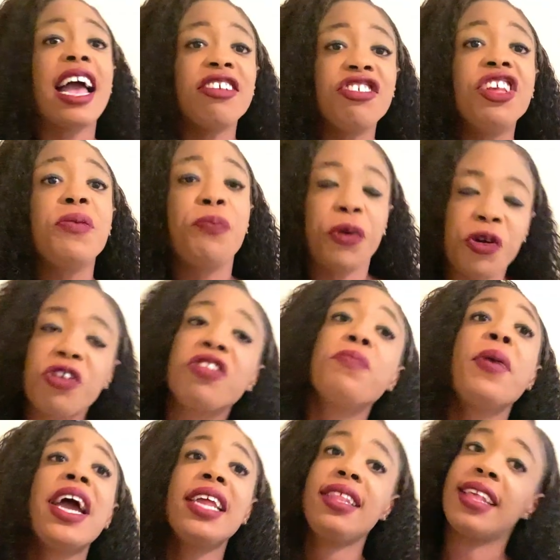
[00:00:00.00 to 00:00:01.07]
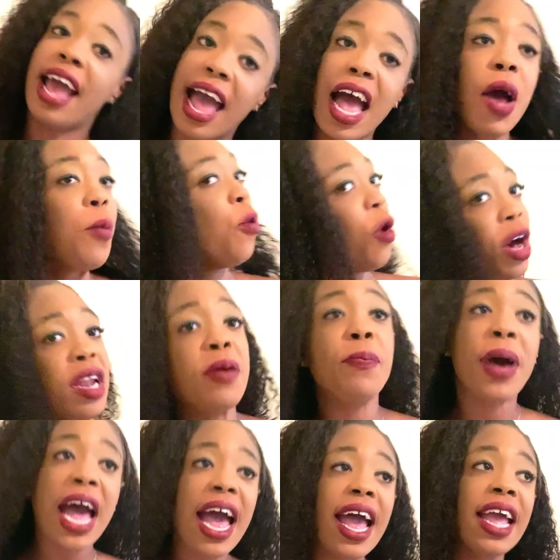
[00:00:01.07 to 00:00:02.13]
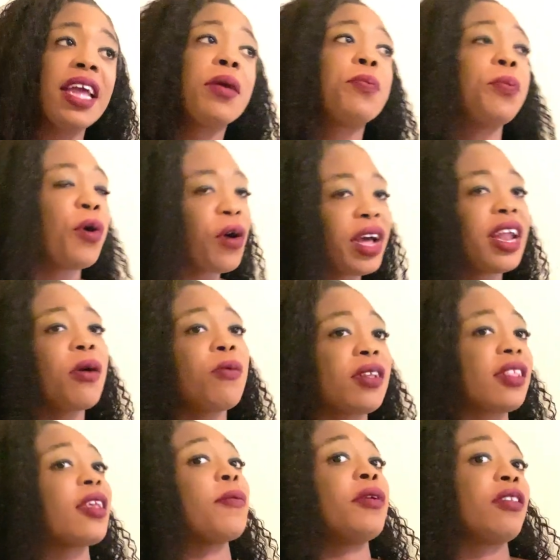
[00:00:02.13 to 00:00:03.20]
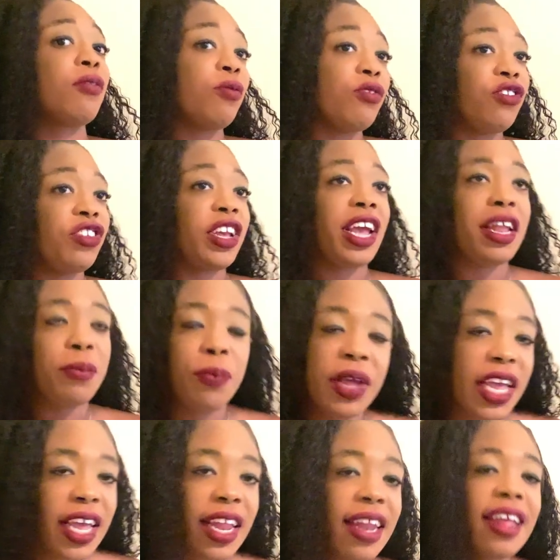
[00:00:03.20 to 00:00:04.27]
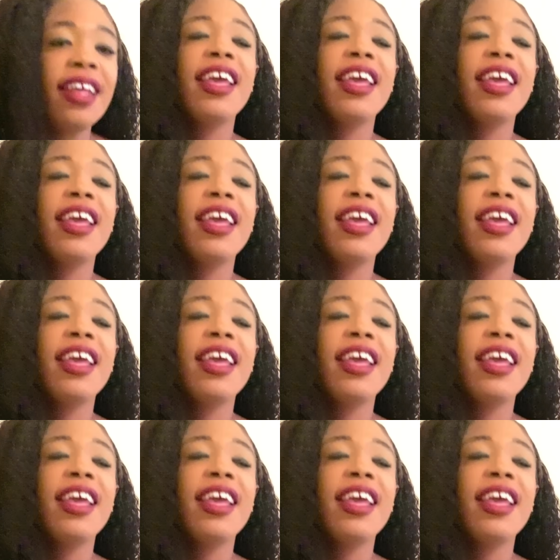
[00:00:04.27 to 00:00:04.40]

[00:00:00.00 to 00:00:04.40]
she burst my damn water bag. Boy, that was some excruciating pain.